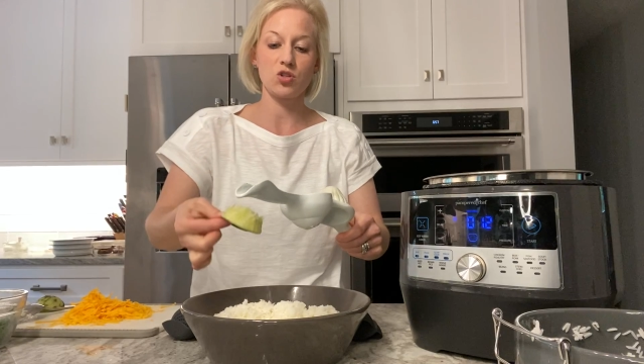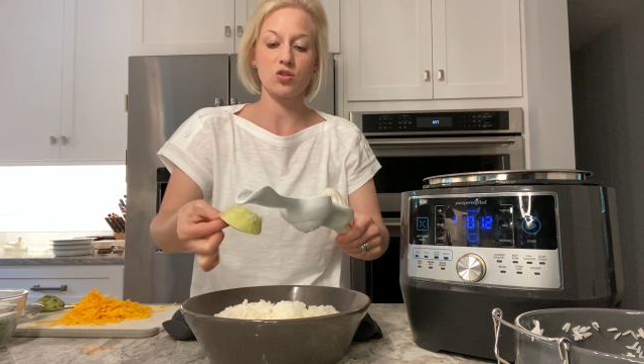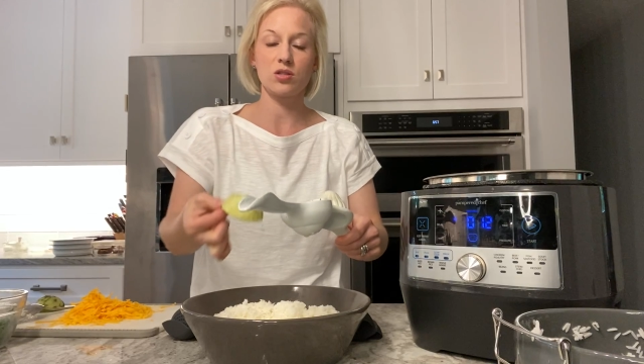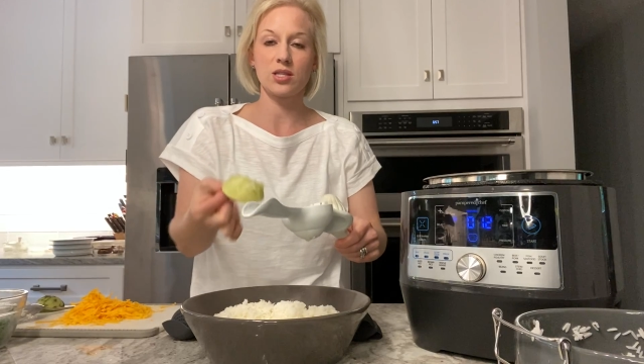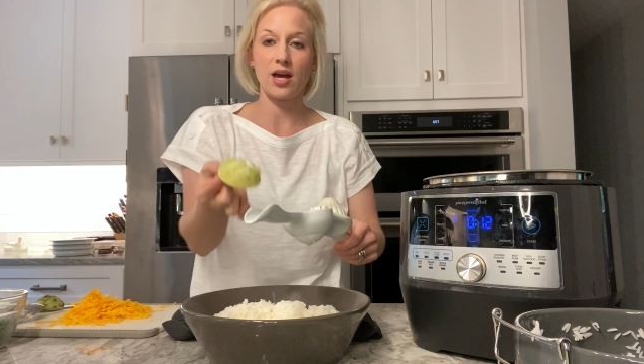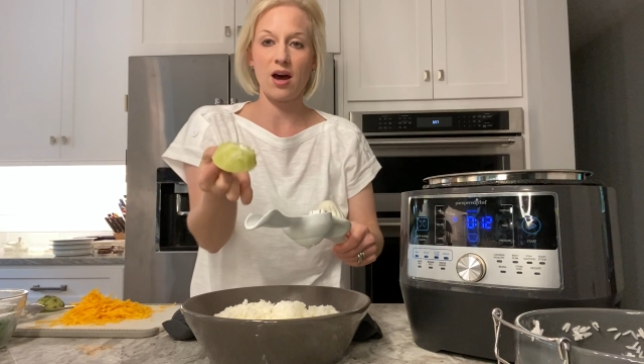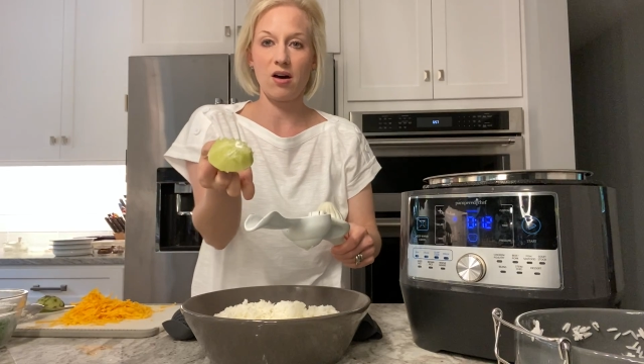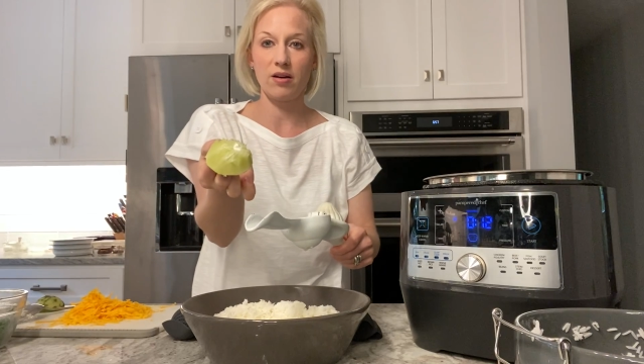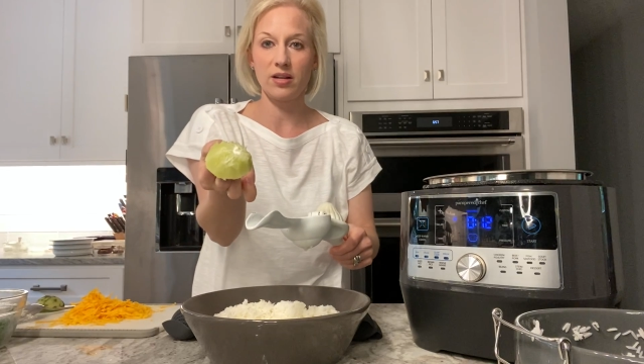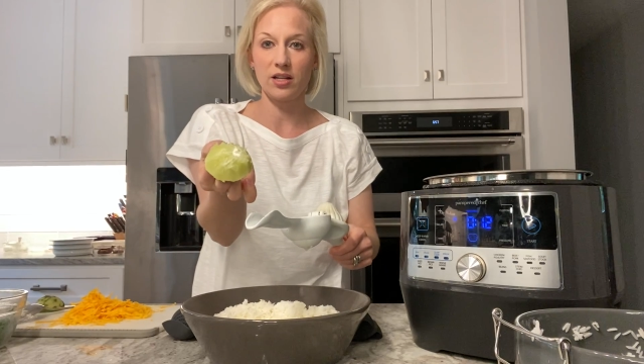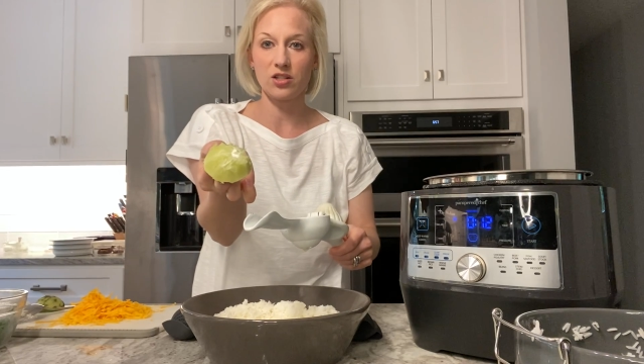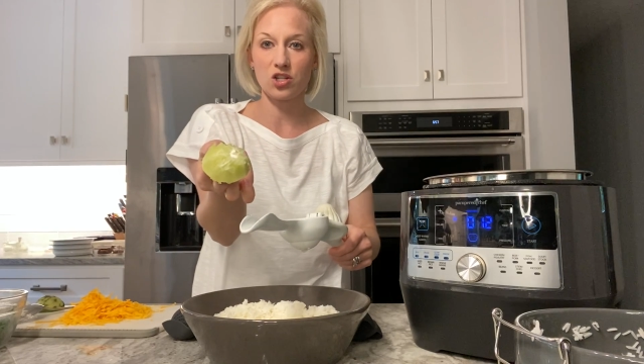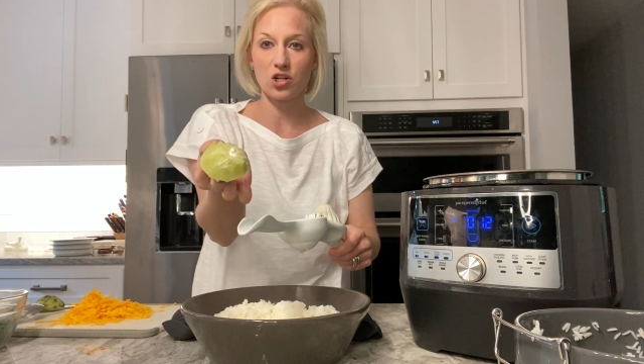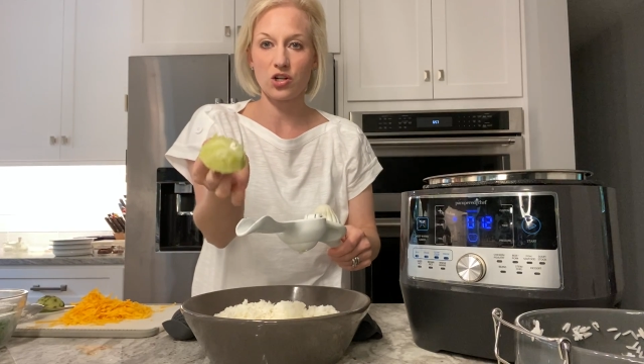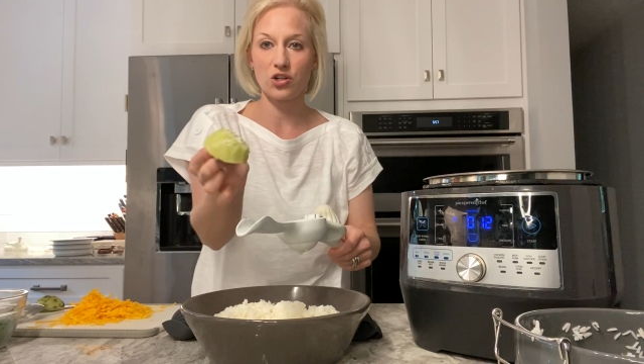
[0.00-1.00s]
juice out and
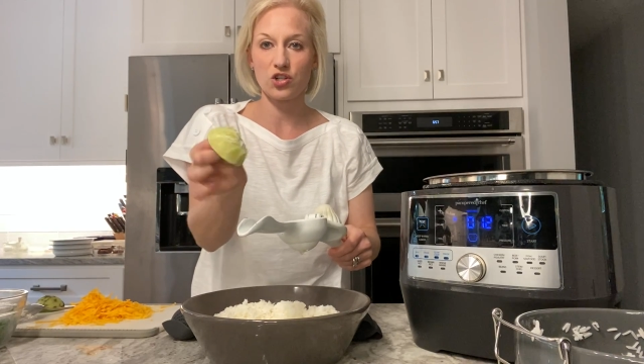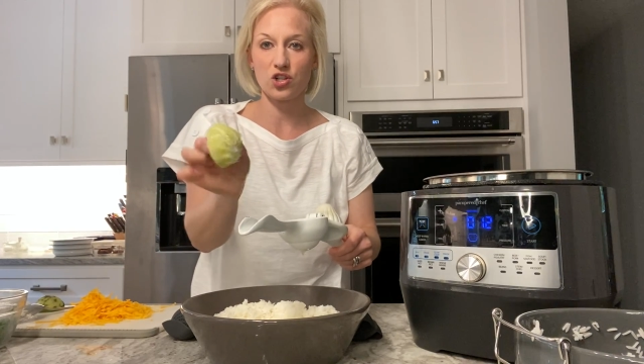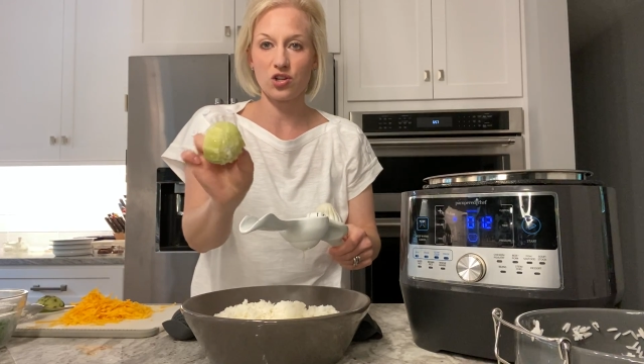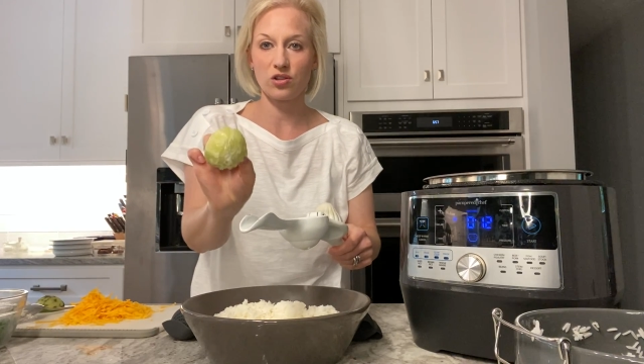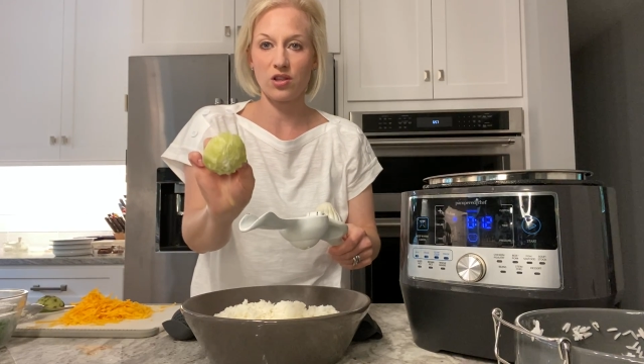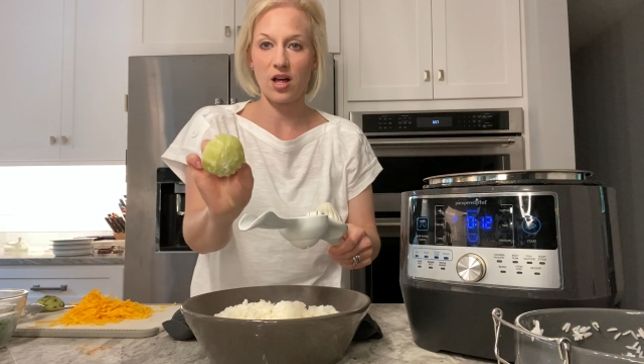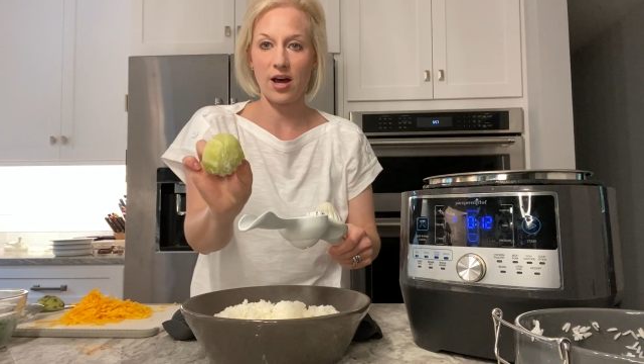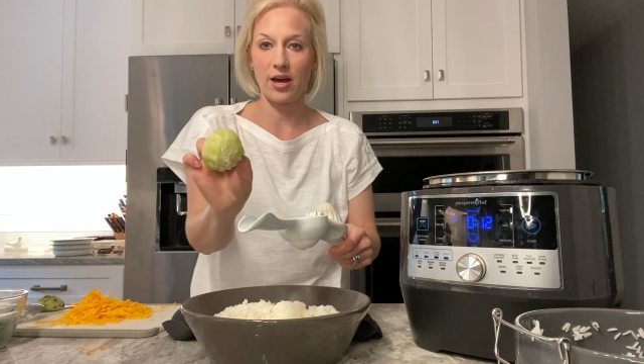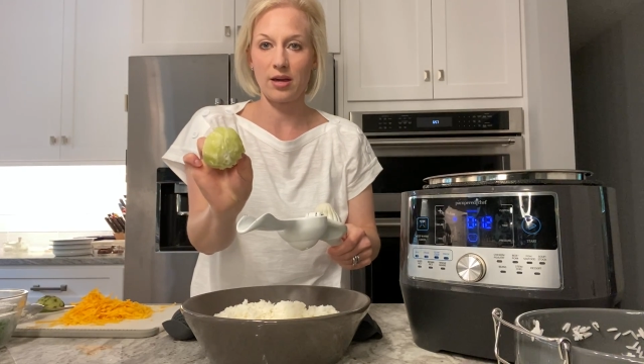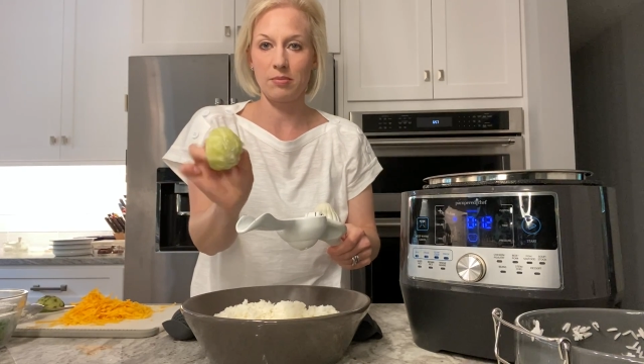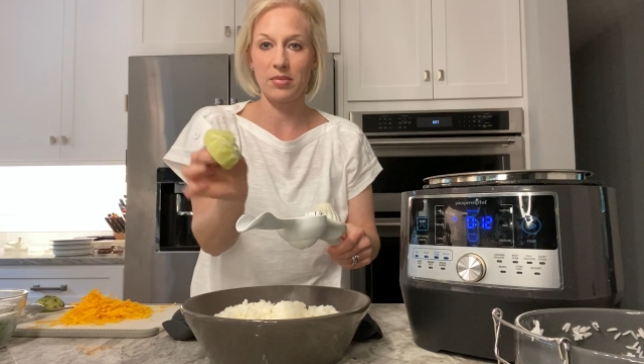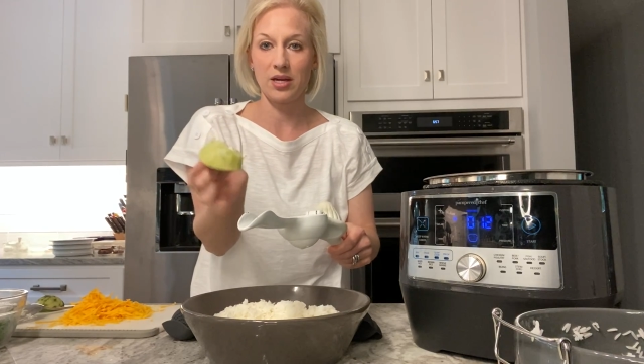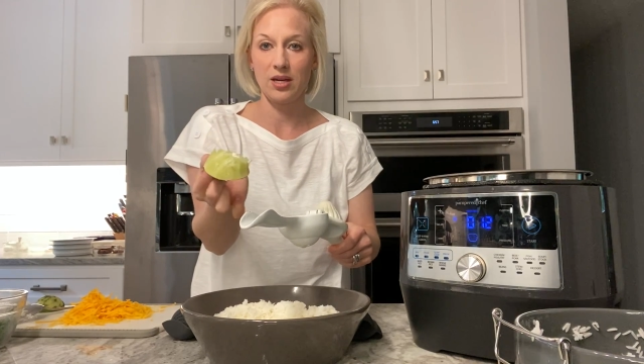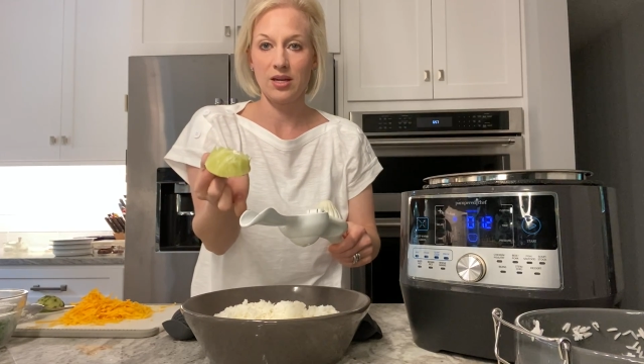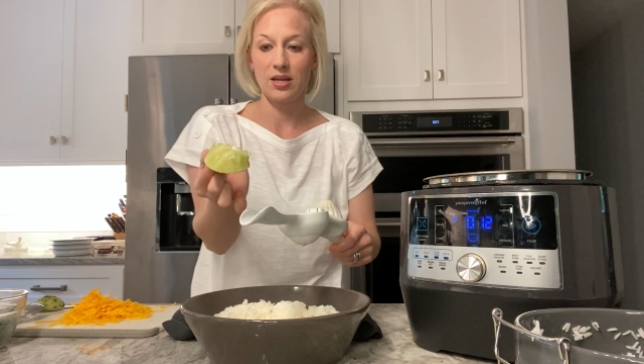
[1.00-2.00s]
it turns your
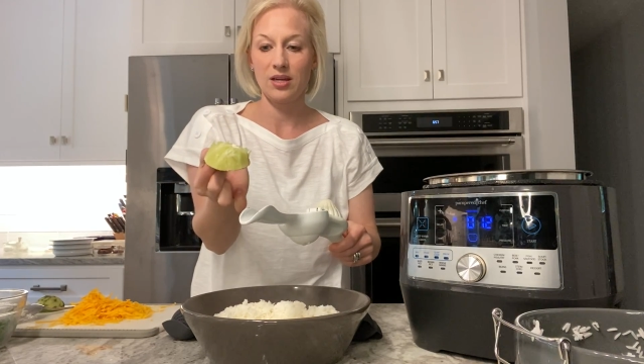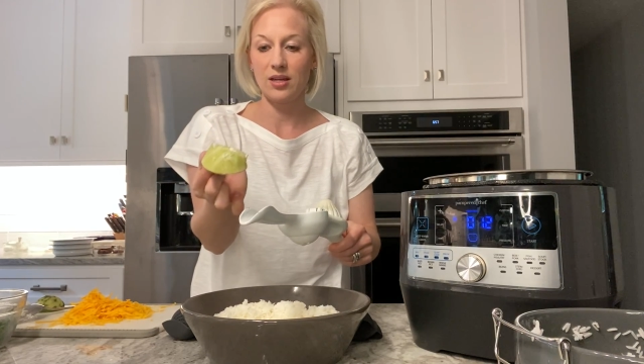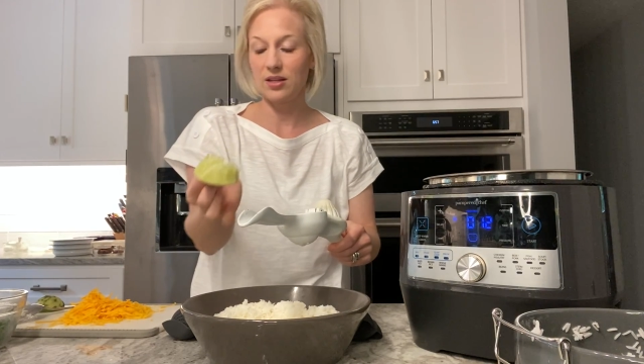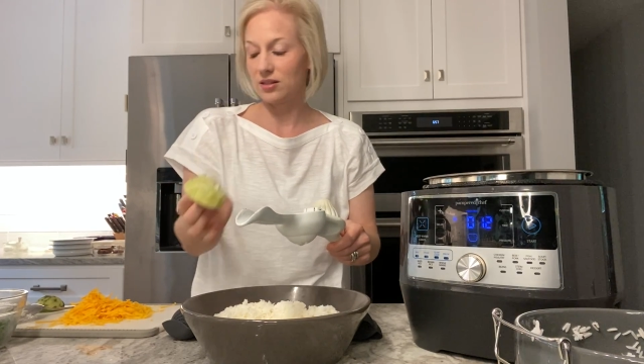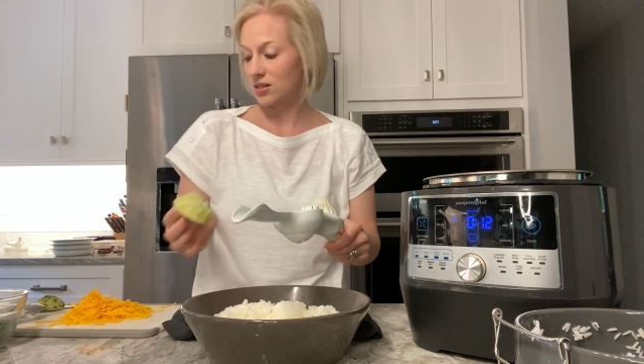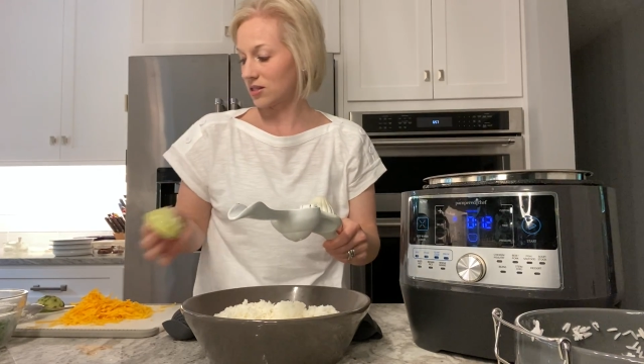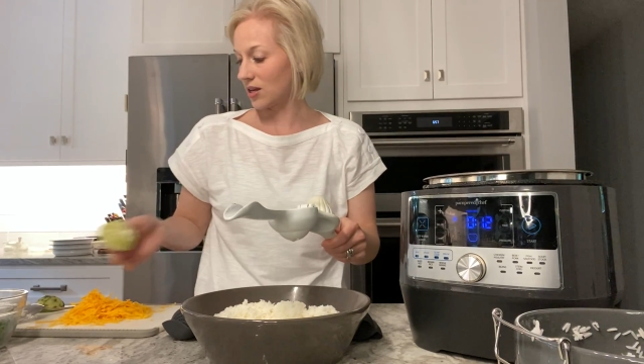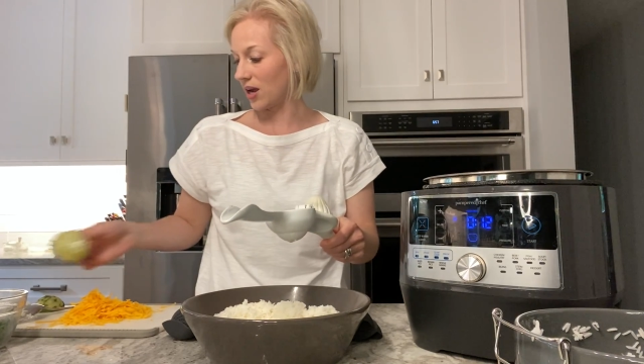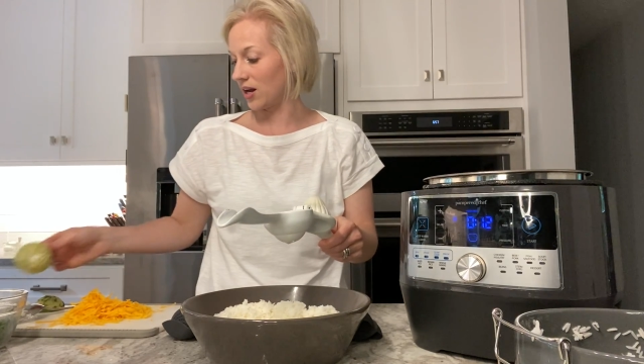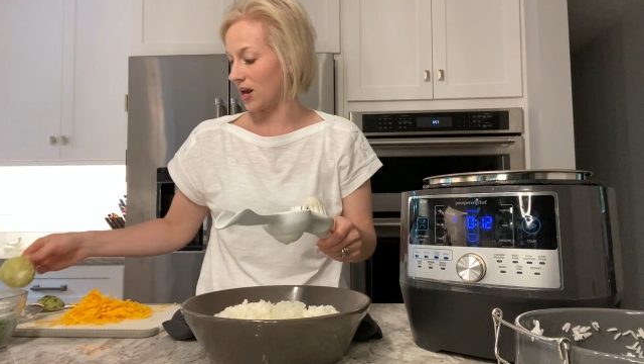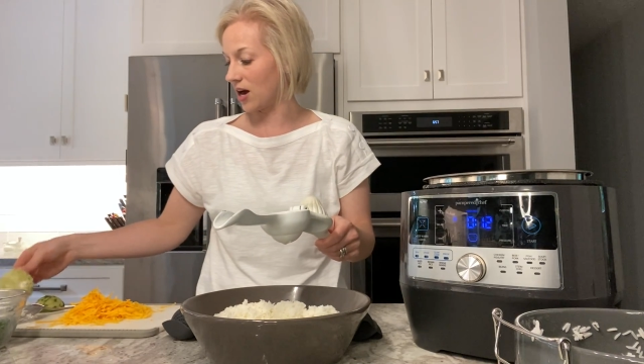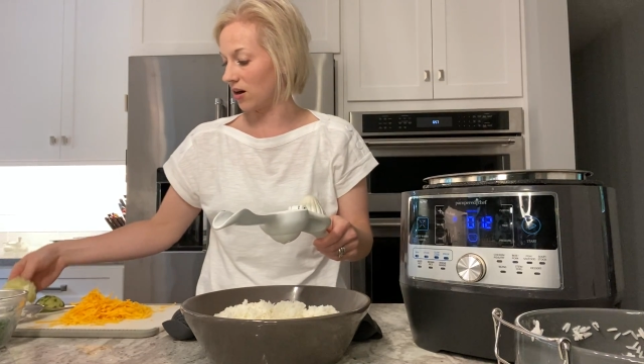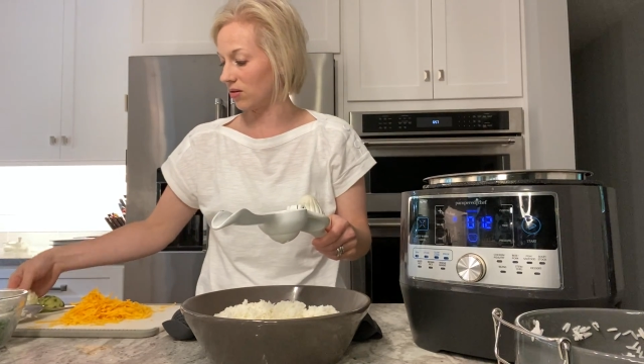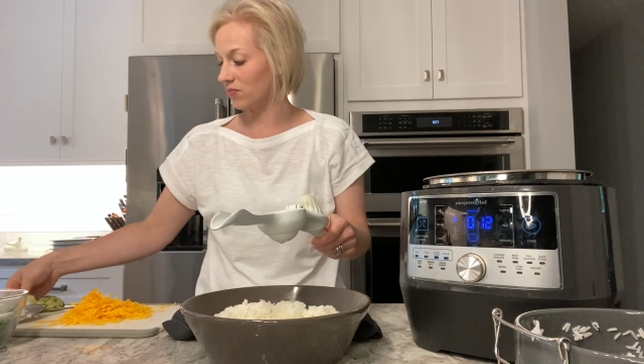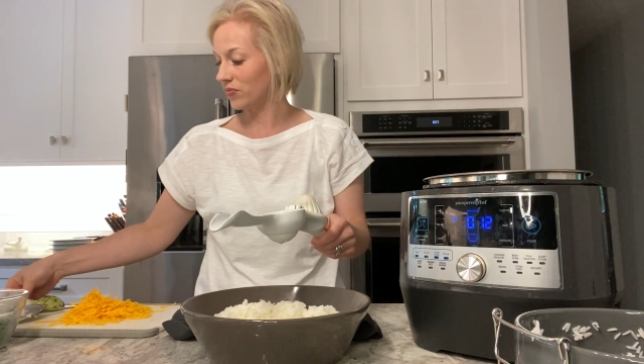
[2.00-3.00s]
lime inside
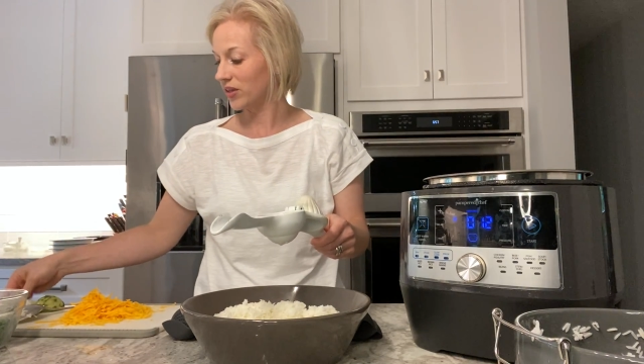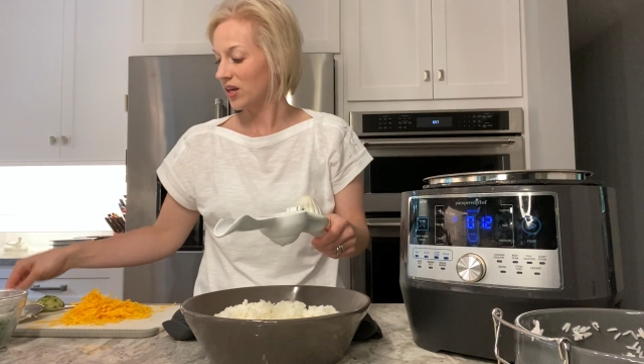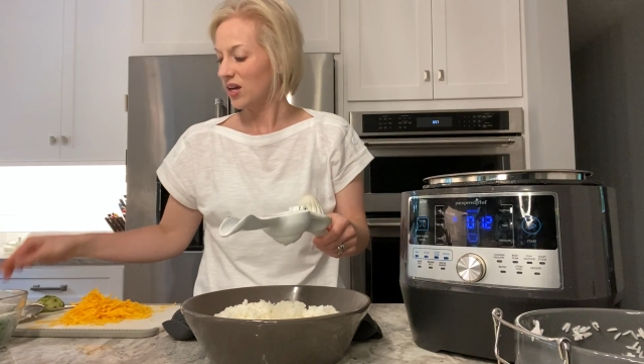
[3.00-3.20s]
out.